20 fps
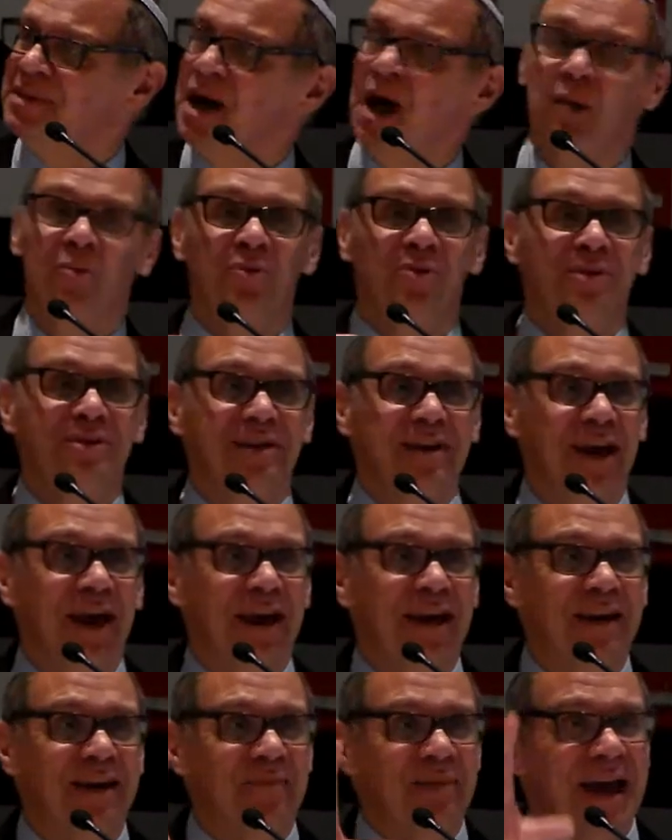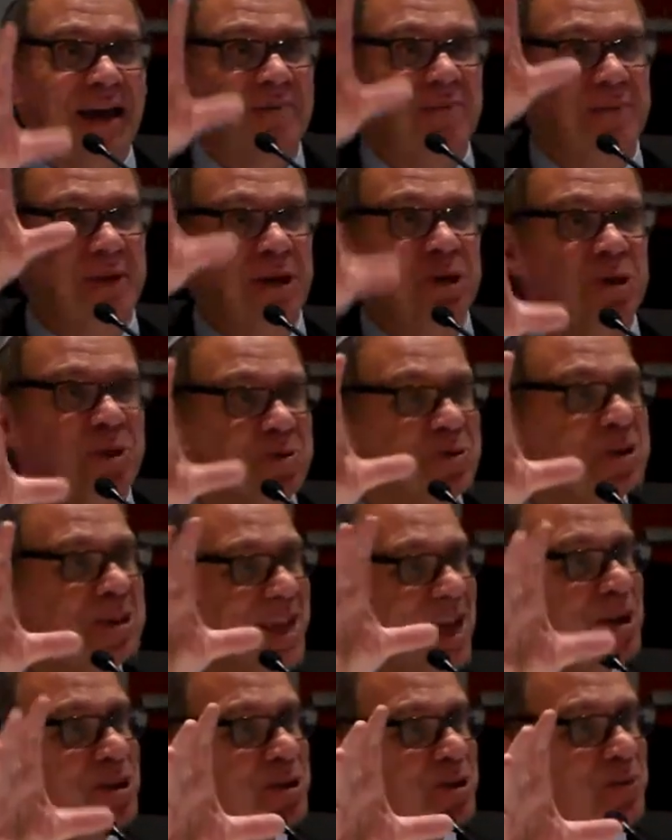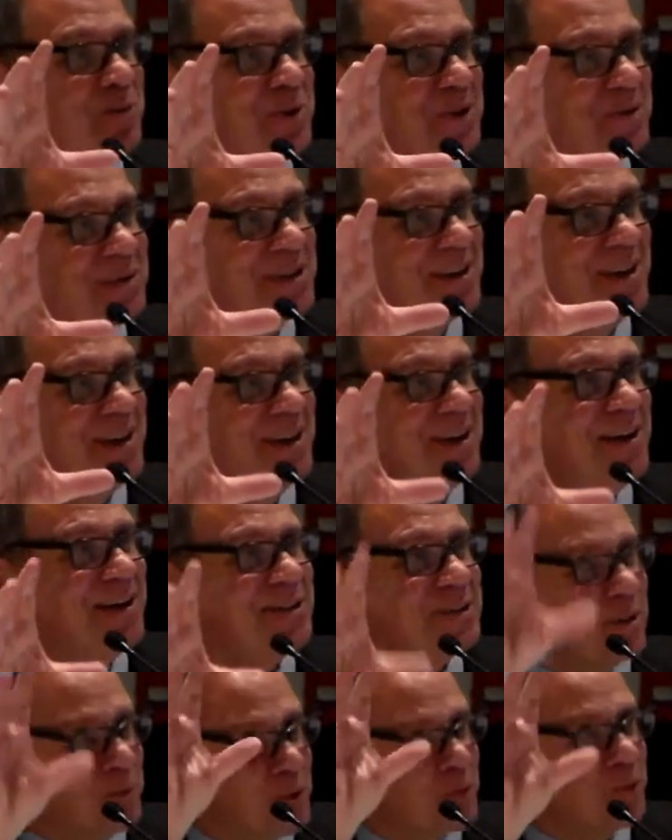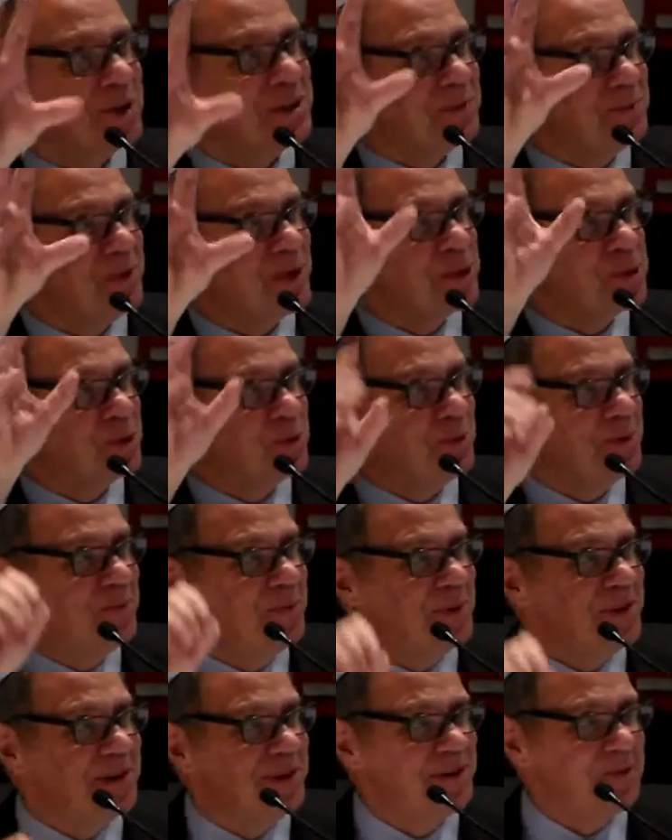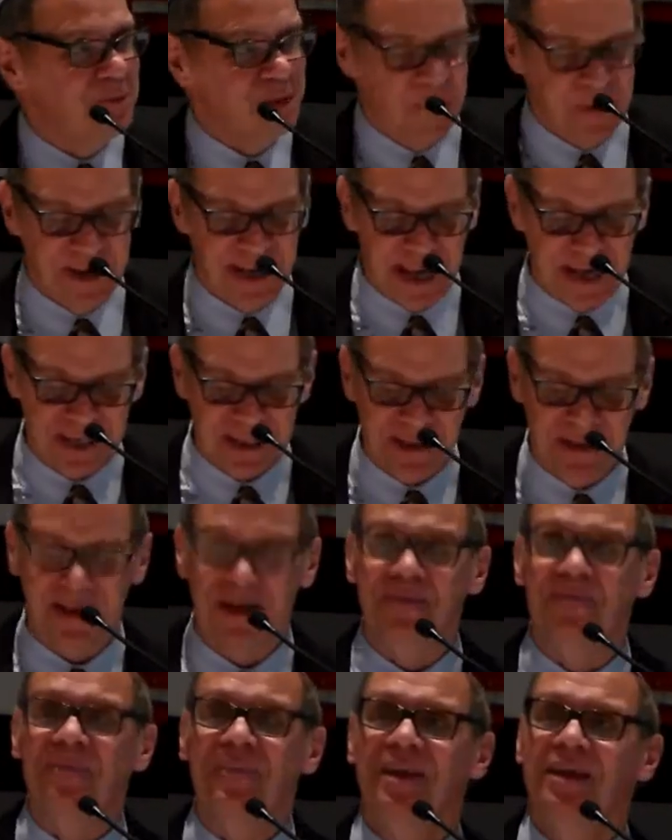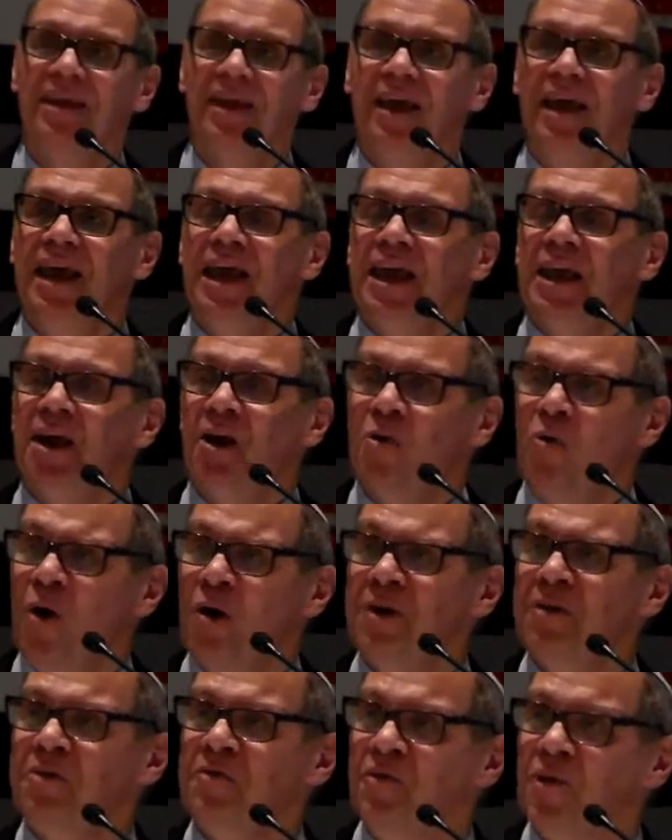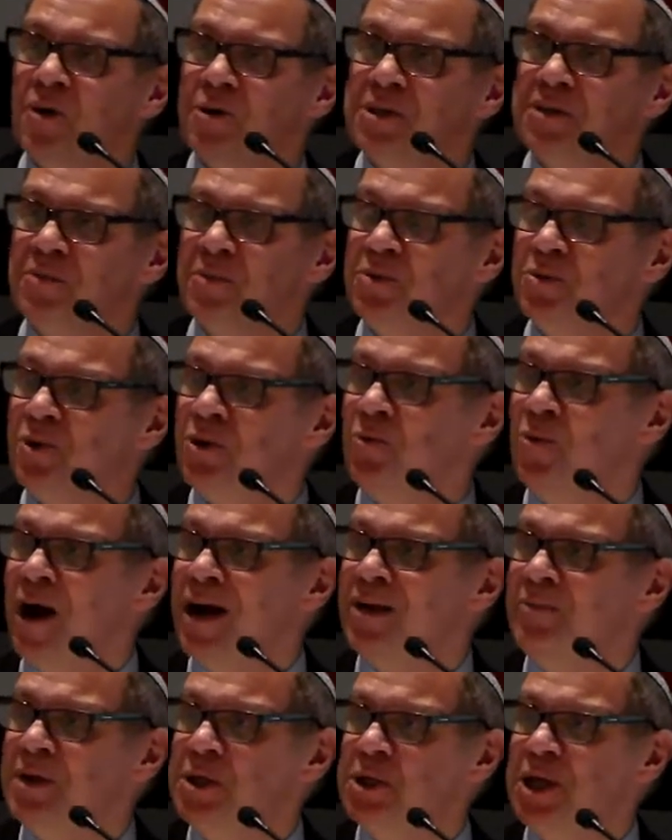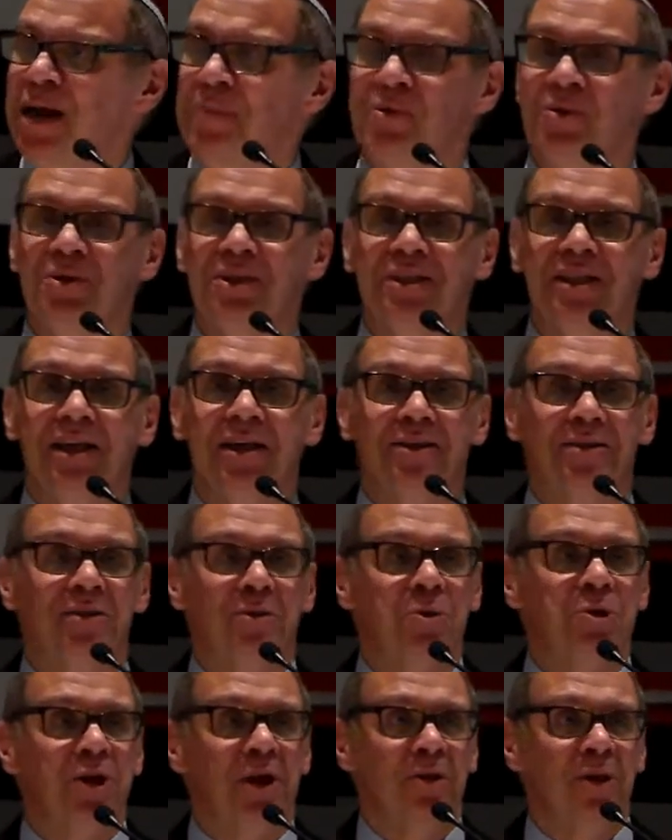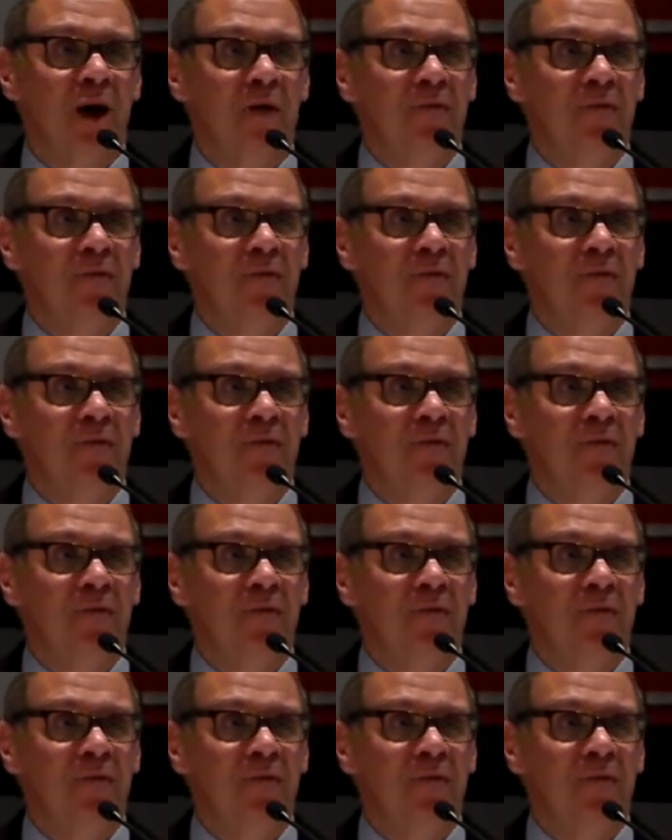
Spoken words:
Talmud today and had pictures next to it, so Marie's picture would be next to that. In quoting the verse from Deuteronomy chapter 6, "And you shall